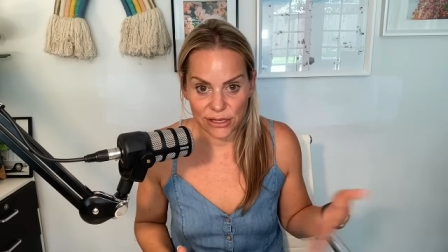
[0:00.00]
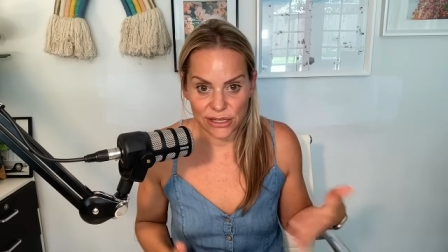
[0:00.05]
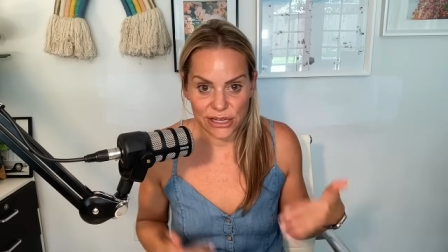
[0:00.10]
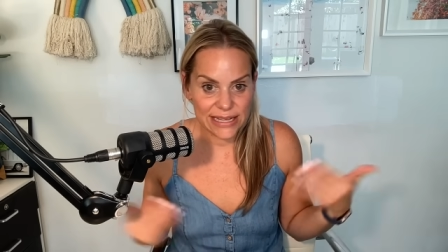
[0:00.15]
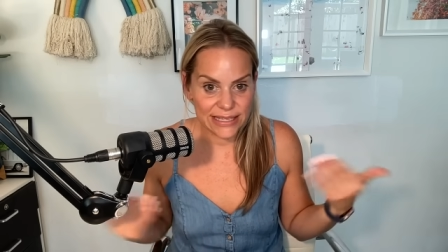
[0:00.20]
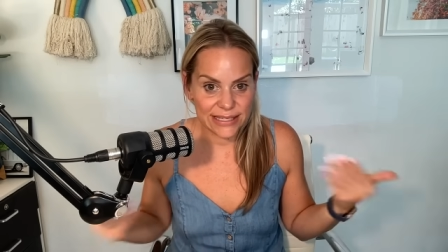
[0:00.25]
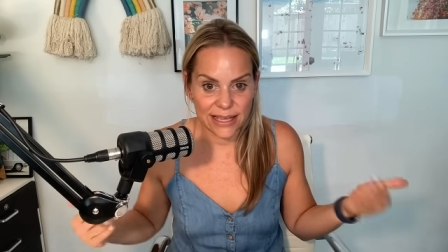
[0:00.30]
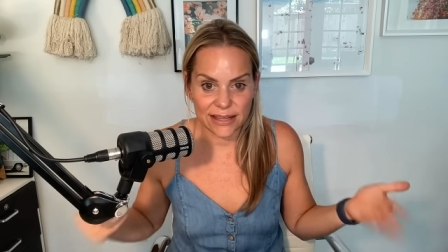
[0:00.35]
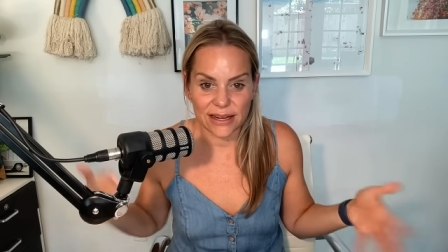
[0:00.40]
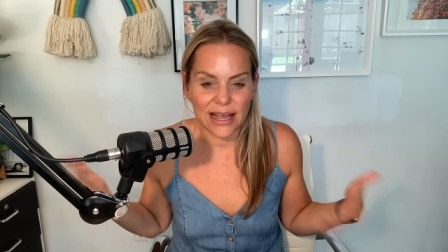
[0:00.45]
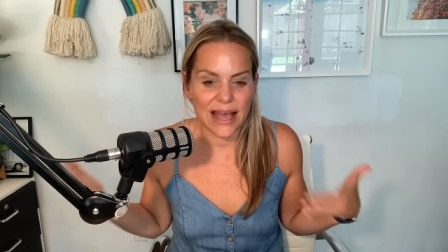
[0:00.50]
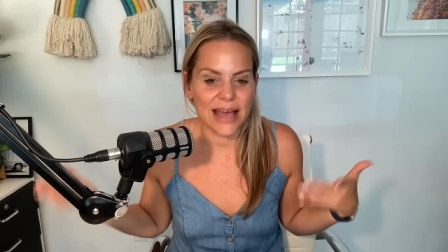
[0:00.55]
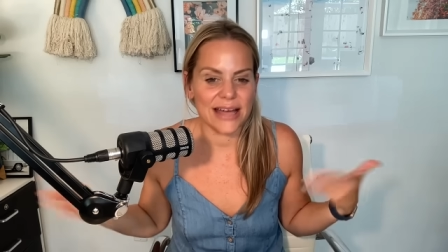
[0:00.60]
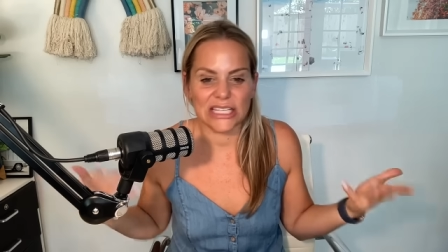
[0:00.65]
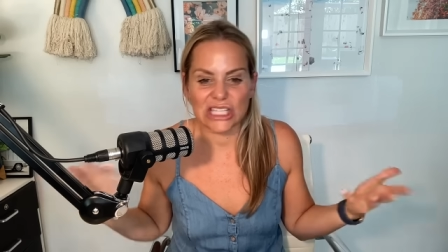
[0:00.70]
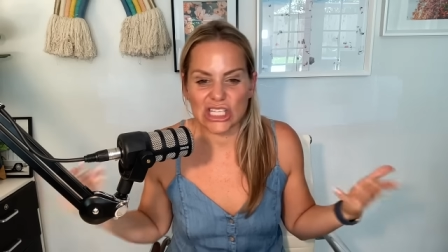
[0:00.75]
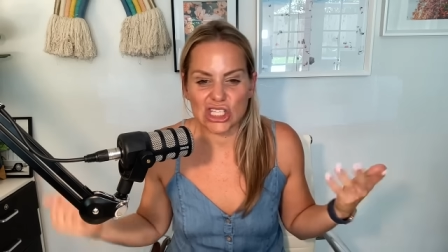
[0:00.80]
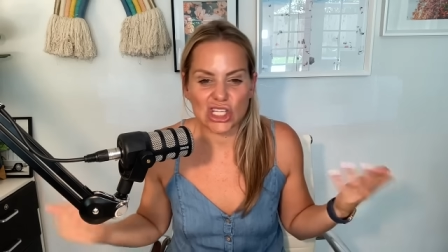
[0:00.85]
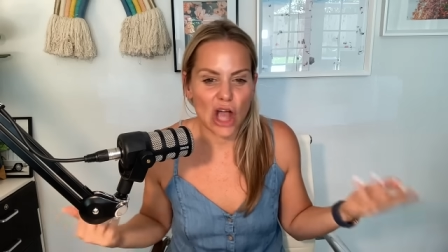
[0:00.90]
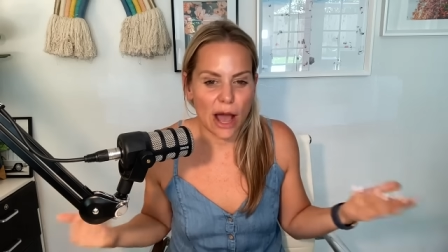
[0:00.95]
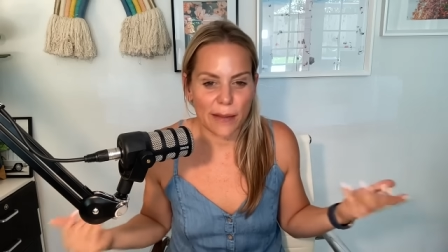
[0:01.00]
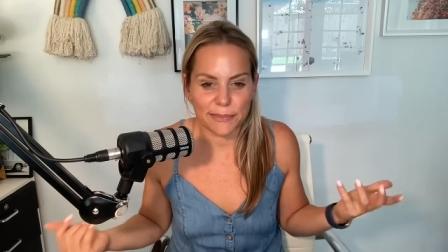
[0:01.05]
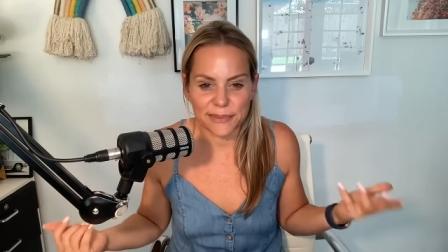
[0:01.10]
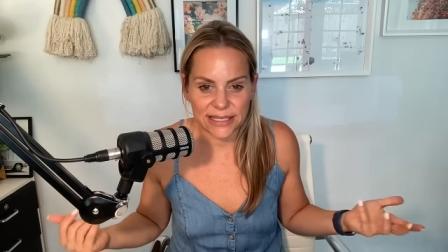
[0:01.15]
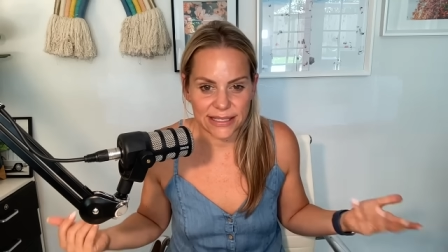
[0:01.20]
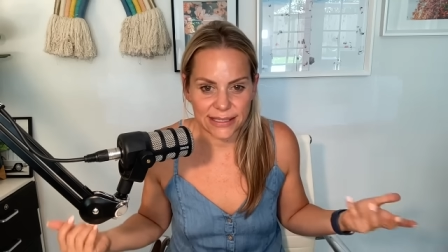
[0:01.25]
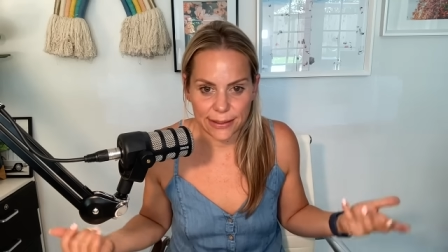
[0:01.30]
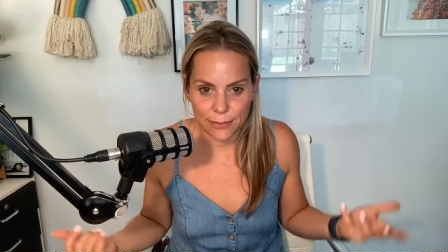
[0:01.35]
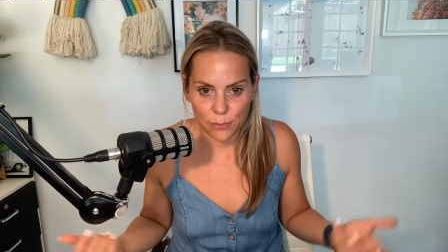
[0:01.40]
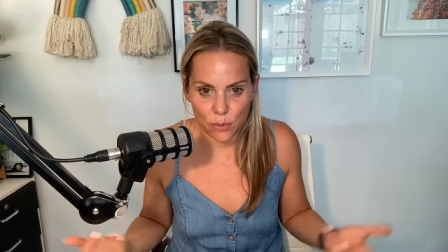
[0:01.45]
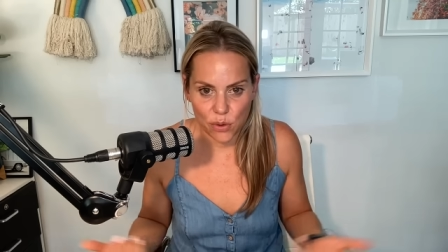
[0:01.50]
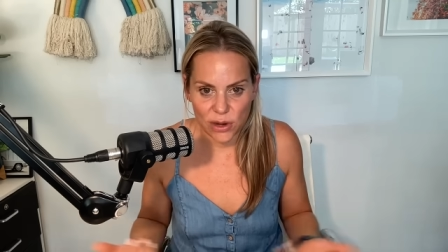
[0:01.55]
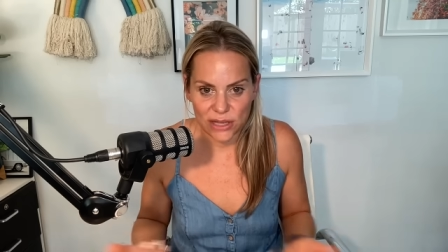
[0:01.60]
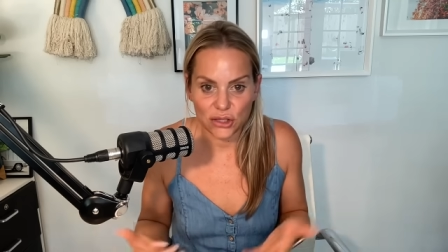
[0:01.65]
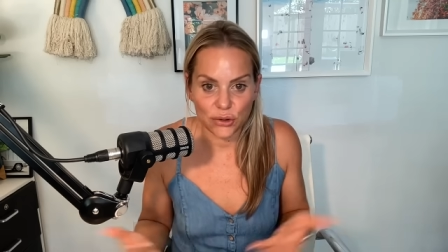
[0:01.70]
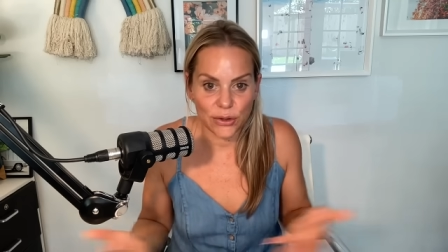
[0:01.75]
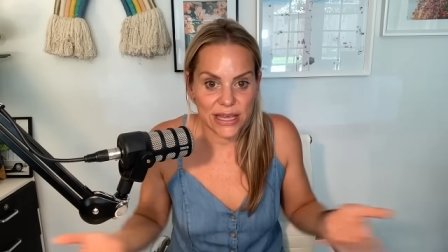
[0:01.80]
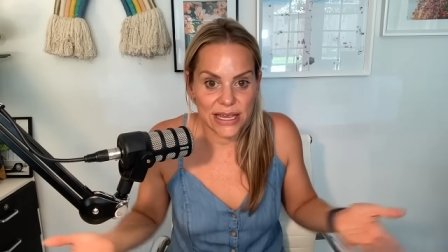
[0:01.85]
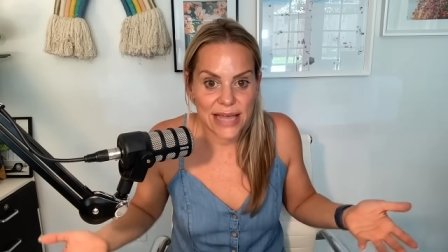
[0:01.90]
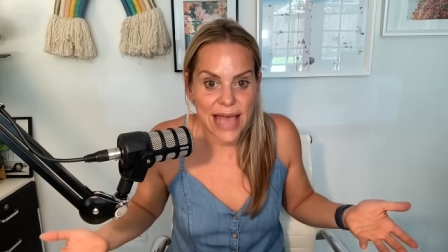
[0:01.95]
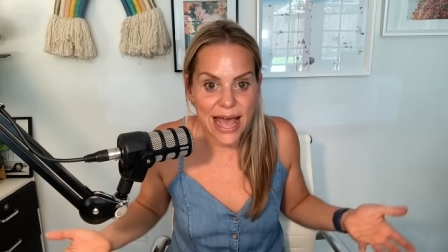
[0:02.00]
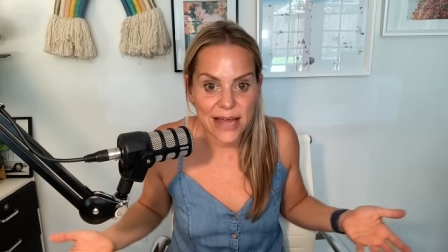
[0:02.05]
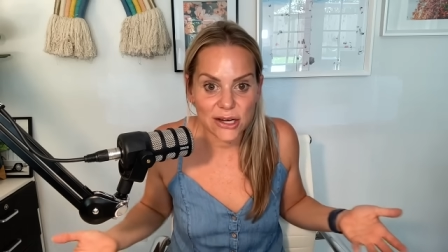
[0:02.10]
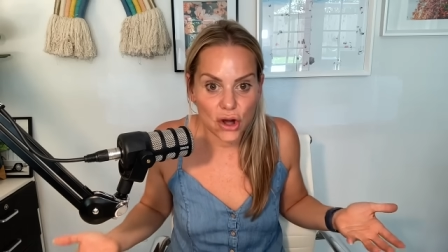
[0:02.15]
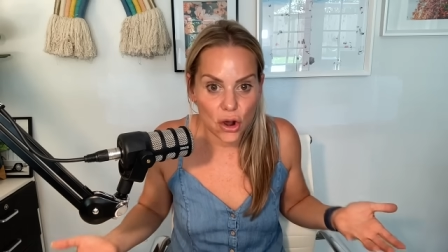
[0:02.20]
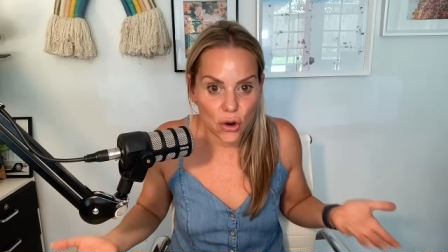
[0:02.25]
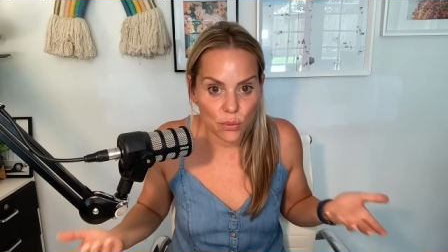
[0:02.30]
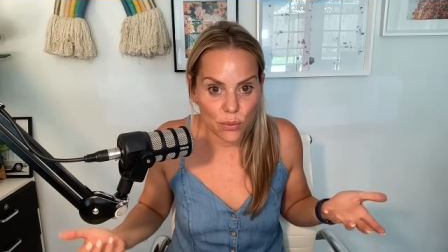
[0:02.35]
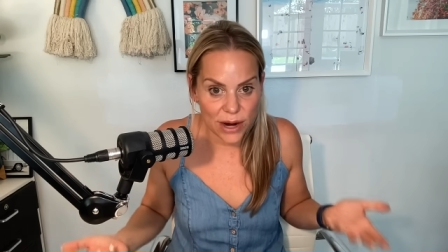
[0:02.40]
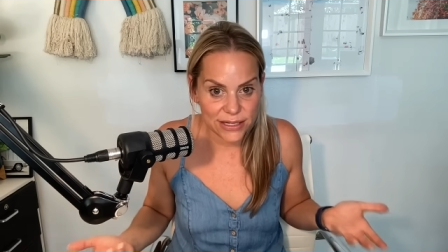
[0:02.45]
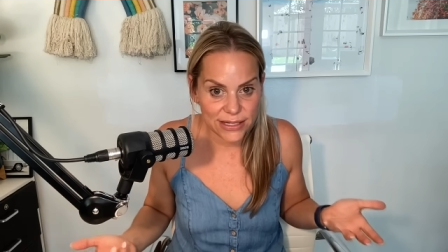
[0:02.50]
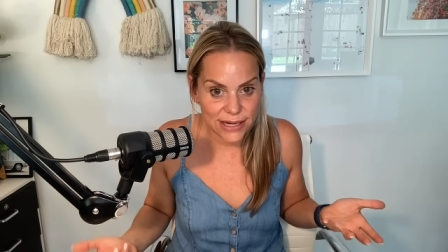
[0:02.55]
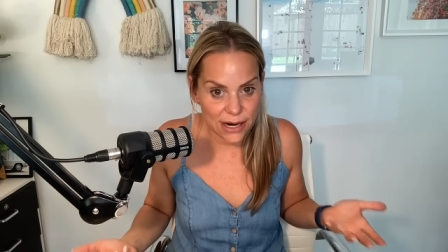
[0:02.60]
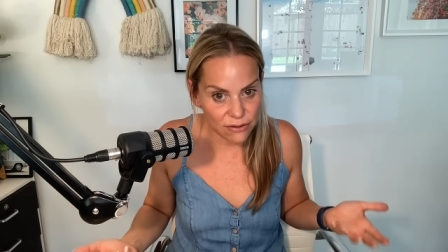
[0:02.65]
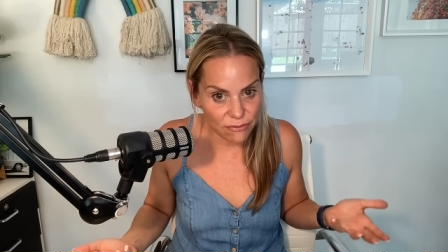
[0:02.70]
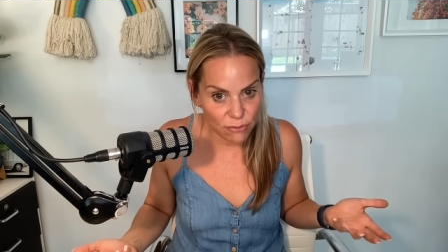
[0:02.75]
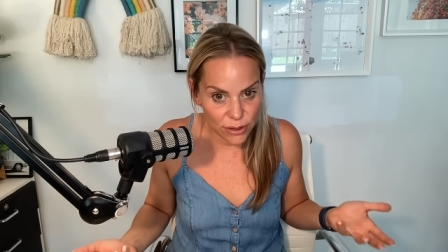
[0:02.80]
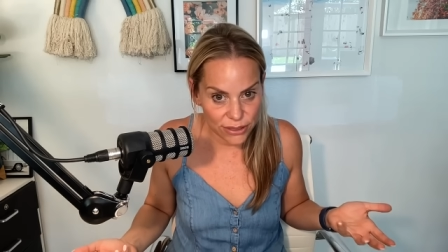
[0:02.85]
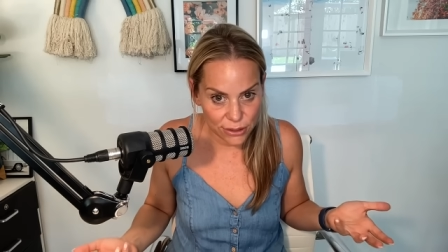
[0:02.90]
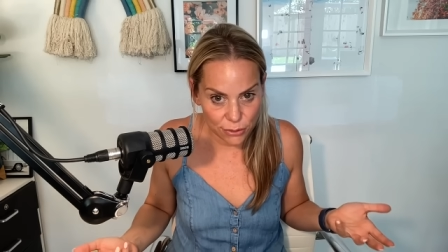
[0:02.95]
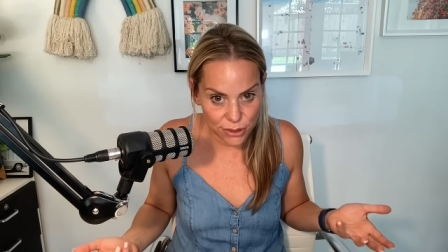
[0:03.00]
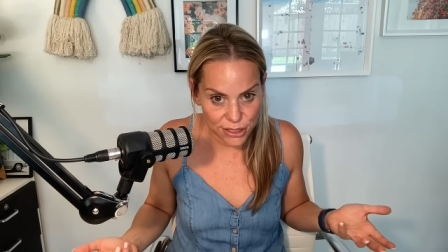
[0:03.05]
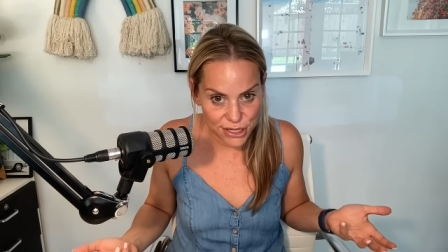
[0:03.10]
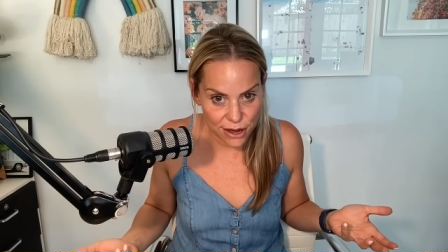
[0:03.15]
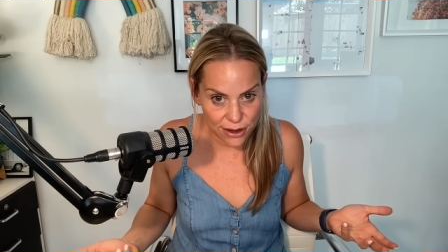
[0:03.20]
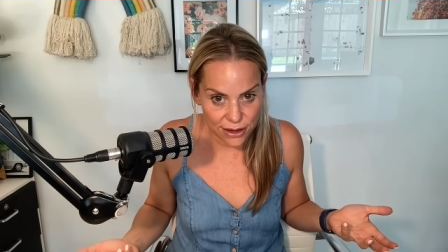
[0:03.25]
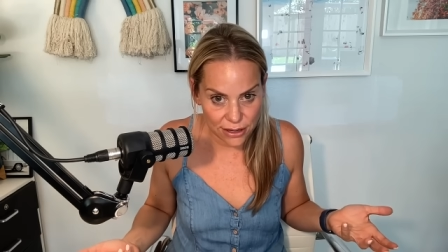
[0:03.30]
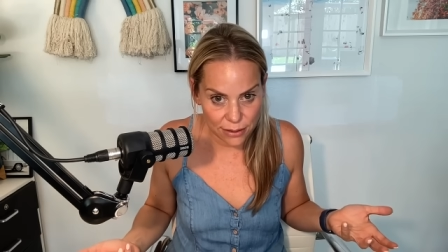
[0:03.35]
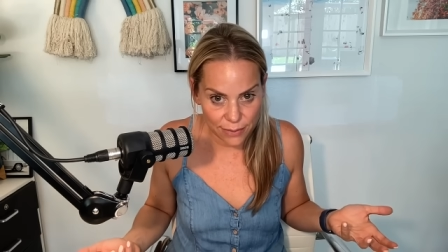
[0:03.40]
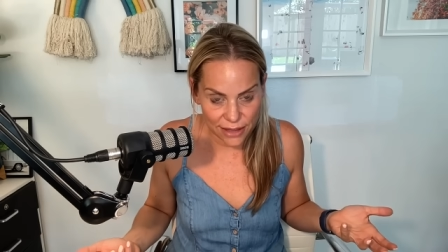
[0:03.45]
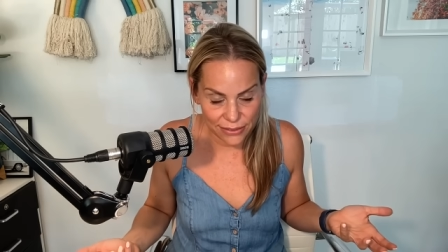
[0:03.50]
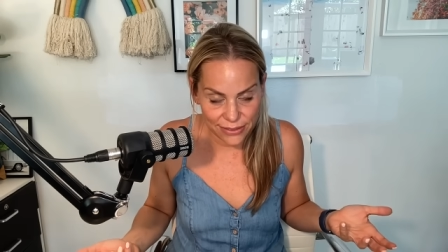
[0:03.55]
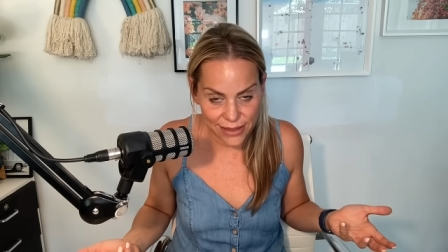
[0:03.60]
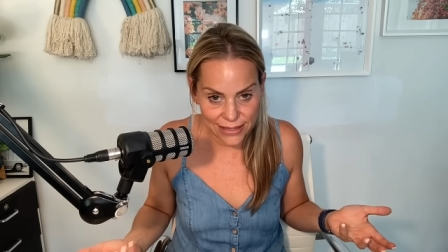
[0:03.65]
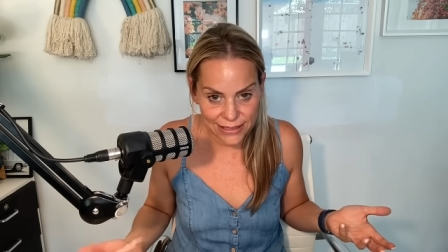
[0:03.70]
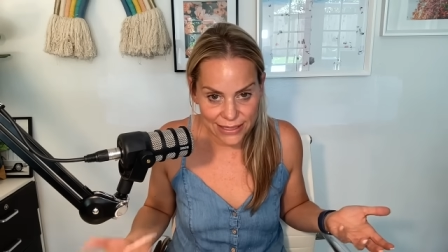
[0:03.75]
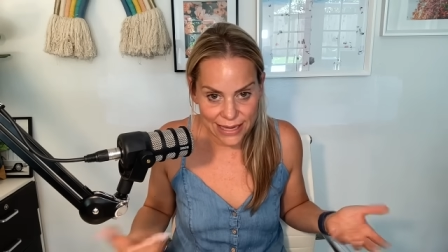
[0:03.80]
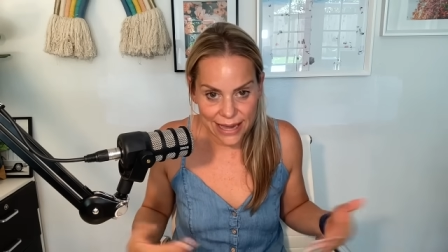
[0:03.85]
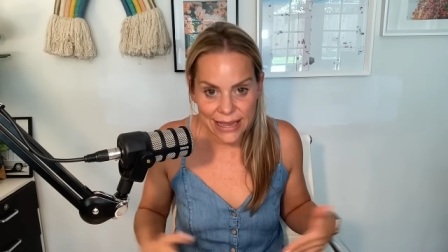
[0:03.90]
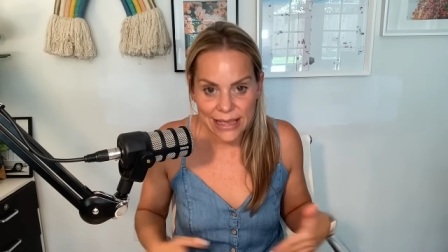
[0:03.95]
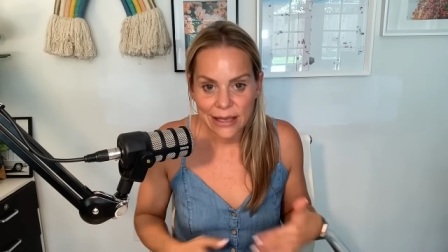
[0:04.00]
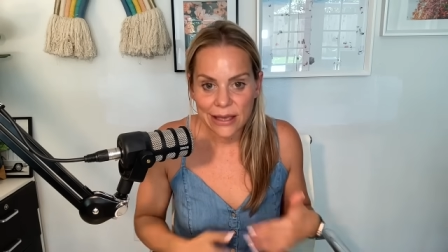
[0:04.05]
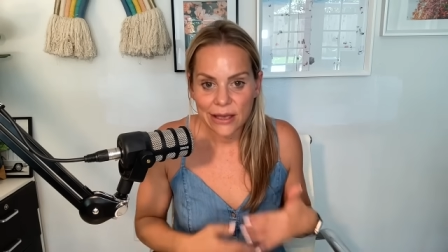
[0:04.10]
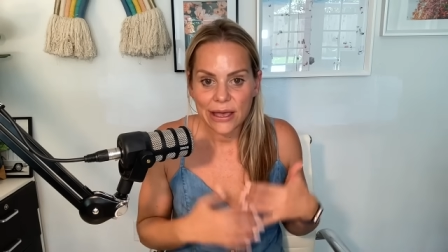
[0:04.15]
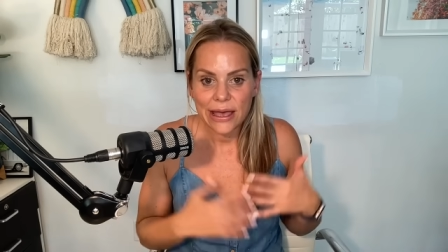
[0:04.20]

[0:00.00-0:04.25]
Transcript: He said it kind of stopped at some point. So he had no rundown of what they were talking about that day.